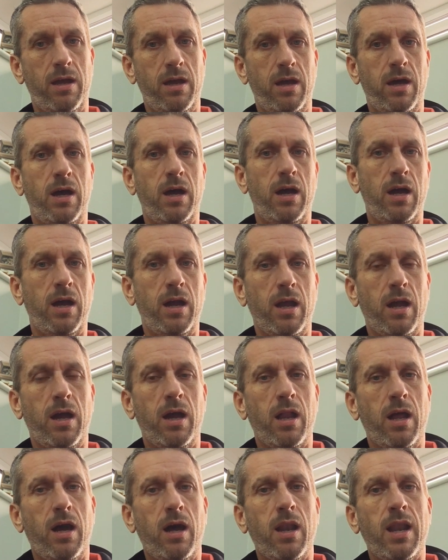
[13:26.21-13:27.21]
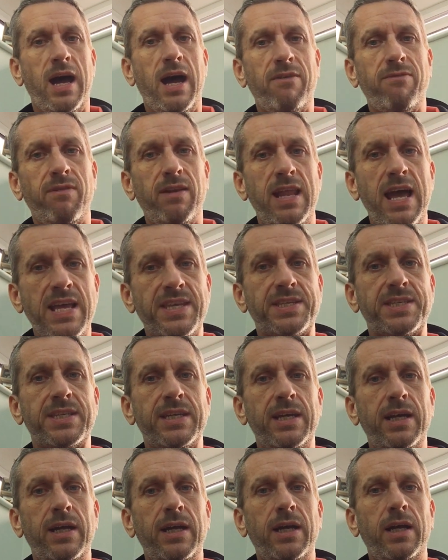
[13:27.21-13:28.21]
I'll have less
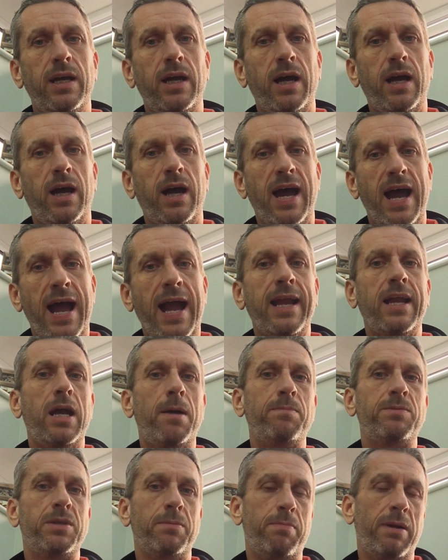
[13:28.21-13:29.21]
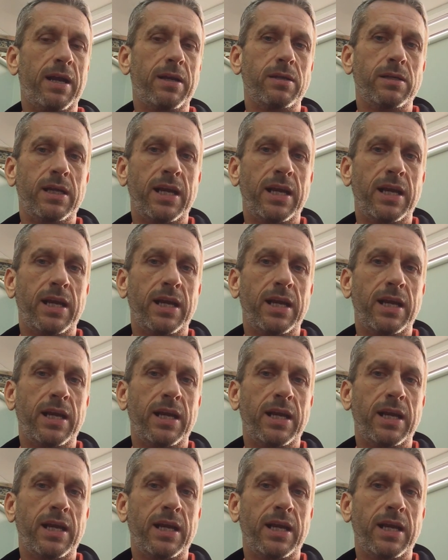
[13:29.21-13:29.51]
hang-ups about